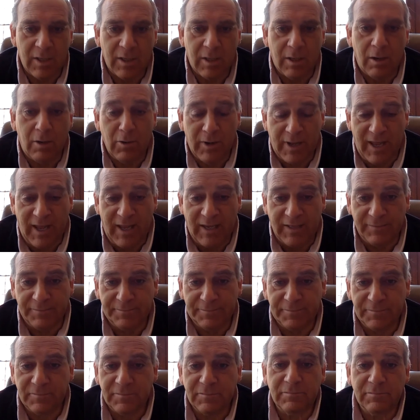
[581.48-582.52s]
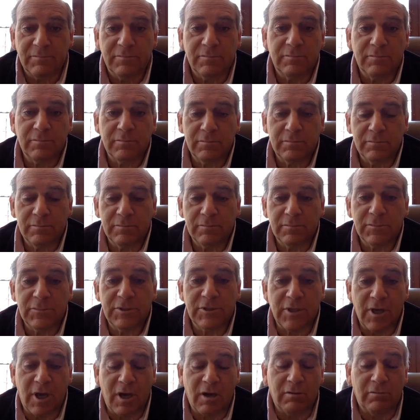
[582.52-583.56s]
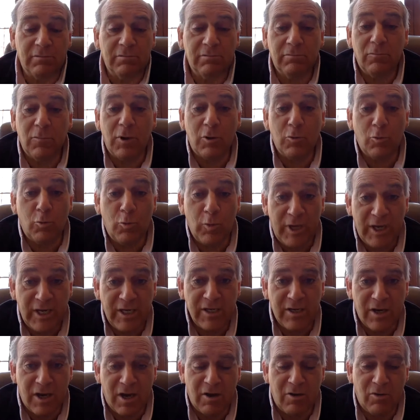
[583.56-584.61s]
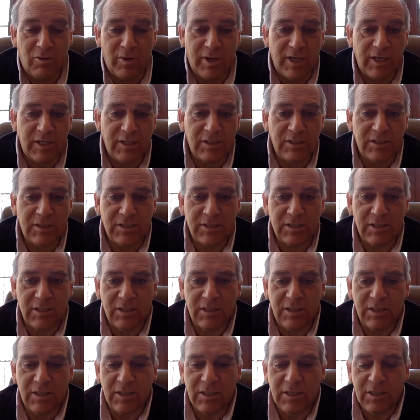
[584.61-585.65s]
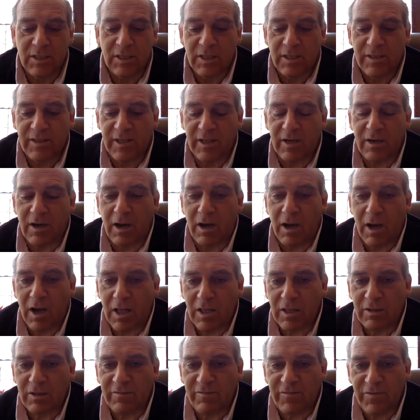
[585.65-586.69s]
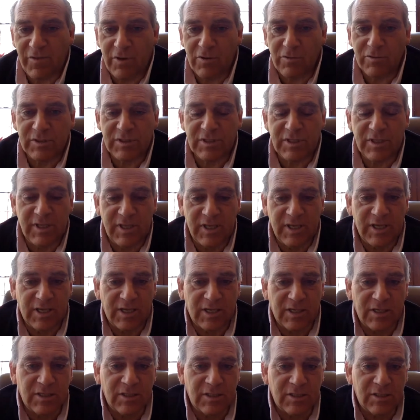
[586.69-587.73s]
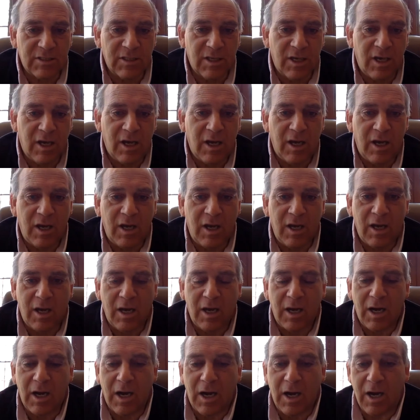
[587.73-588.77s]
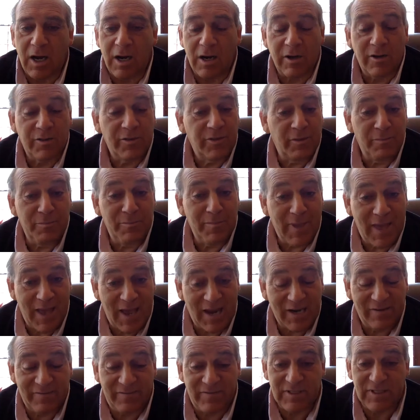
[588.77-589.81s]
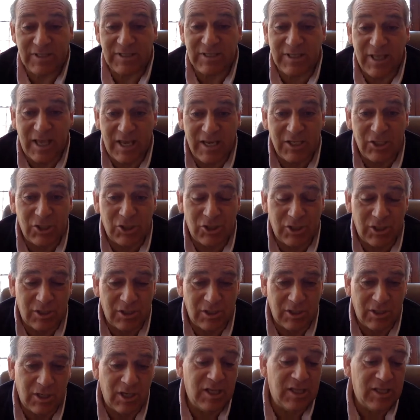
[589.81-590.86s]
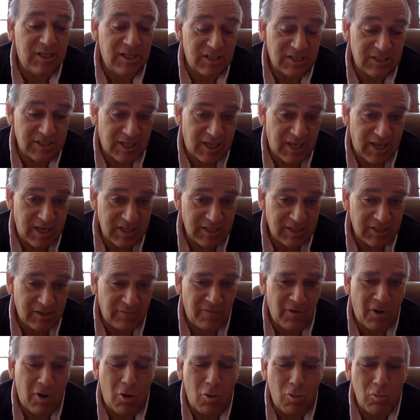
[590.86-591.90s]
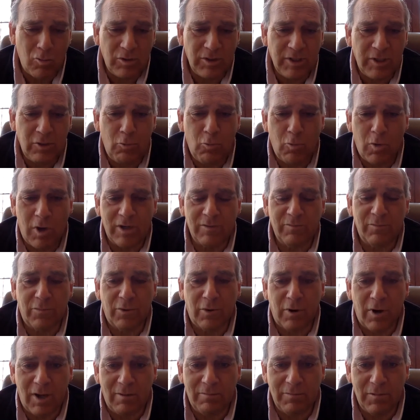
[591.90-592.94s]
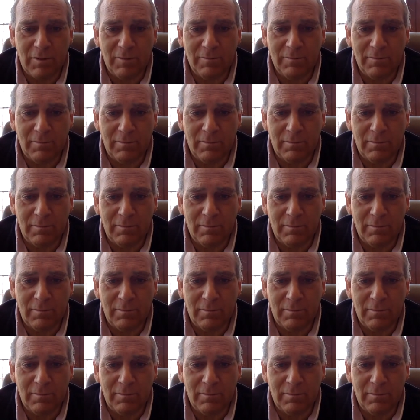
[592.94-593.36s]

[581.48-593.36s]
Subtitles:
Okay, so what we know is that all of those things are the manifestation, in this case, of only one problem.